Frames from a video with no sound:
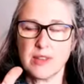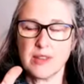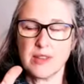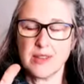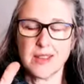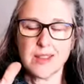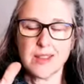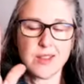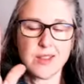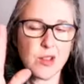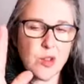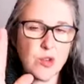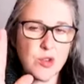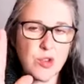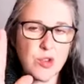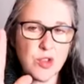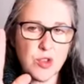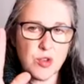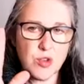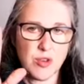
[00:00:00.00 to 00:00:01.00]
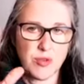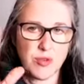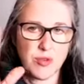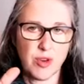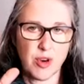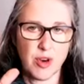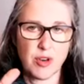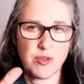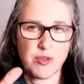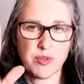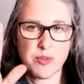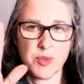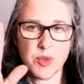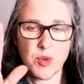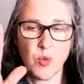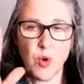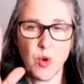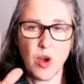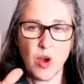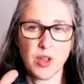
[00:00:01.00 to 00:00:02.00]
as close to or far from the
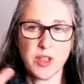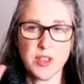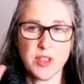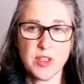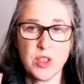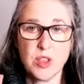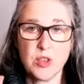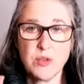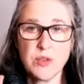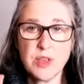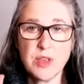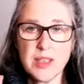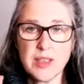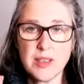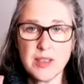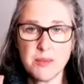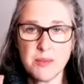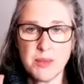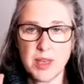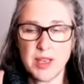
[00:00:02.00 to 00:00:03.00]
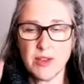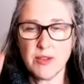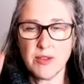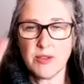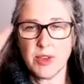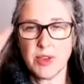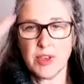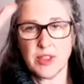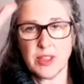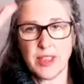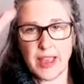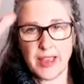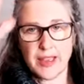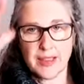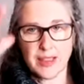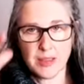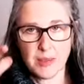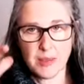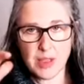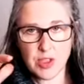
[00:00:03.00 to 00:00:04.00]
wall as you need to be for your legs
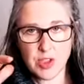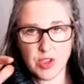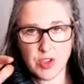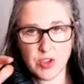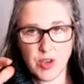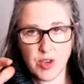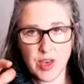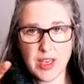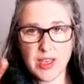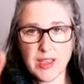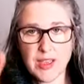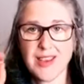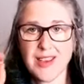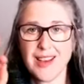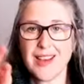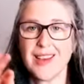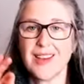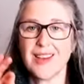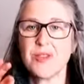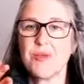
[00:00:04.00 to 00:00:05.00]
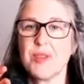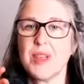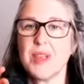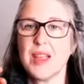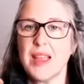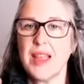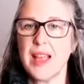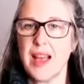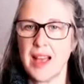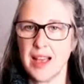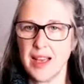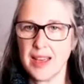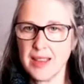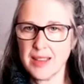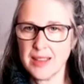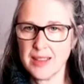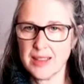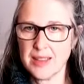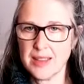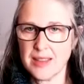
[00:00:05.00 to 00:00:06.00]
to be straight and
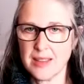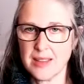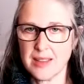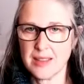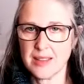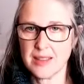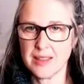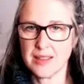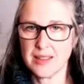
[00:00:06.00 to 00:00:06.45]
relaxed,